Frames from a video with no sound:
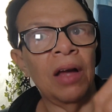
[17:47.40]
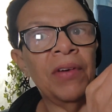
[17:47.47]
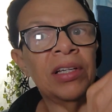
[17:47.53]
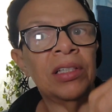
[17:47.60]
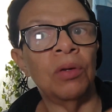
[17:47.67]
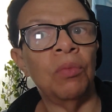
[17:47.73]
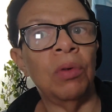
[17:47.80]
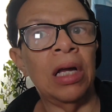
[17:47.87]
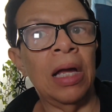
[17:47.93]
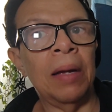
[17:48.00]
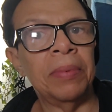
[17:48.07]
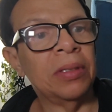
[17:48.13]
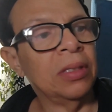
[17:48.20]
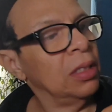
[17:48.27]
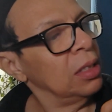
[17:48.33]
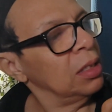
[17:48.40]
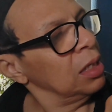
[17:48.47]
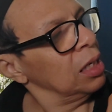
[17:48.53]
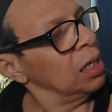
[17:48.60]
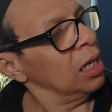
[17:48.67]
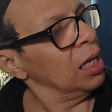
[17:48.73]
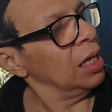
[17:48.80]
Eventually what happens is
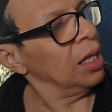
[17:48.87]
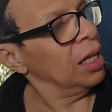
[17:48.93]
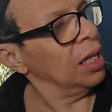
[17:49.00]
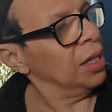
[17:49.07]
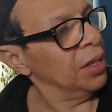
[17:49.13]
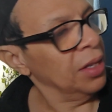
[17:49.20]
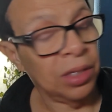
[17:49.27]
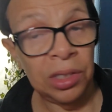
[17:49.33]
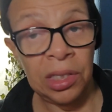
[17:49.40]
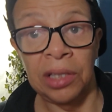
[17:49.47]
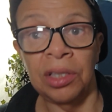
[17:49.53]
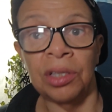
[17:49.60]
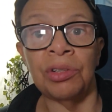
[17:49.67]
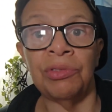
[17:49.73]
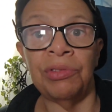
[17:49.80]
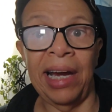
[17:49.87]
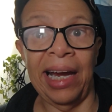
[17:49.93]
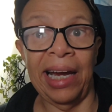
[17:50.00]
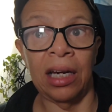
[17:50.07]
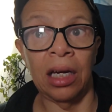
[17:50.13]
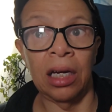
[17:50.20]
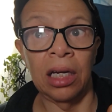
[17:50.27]
this is at the
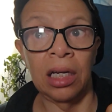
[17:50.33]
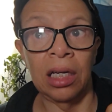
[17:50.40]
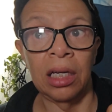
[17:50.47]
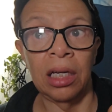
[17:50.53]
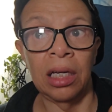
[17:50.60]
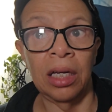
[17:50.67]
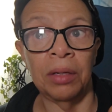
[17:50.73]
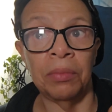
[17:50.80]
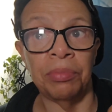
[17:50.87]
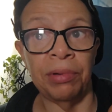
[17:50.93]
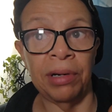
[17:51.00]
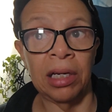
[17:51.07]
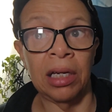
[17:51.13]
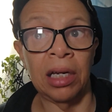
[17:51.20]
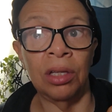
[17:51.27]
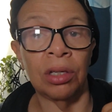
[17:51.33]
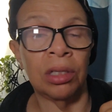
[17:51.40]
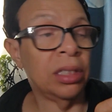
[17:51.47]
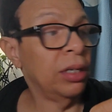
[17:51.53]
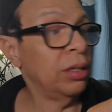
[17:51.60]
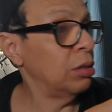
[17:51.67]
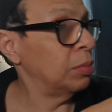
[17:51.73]
crack and break and
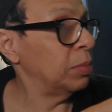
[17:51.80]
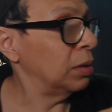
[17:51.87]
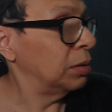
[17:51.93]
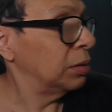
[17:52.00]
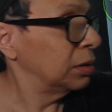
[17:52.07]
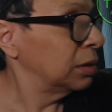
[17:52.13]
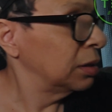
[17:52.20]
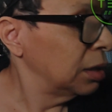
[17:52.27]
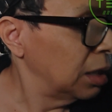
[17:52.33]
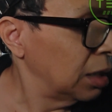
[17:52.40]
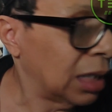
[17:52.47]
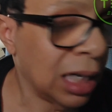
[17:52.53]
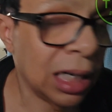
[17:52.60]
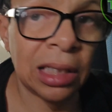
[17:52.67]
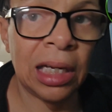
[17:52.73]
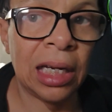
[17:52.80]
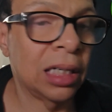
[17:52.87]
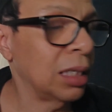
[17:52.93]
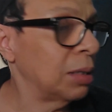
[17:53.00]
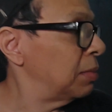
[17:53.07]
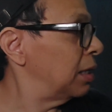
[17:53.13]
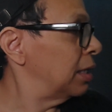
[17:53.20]
look terrible. But a lot
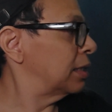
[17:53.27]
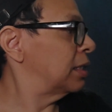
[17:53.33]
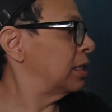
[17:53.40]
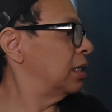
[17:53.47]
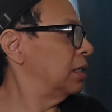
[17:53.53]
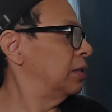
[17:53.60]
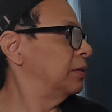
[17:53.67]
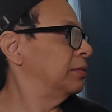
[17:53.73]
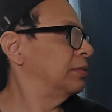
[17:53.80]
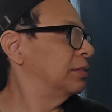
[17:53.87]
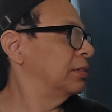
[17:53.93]
of them like that.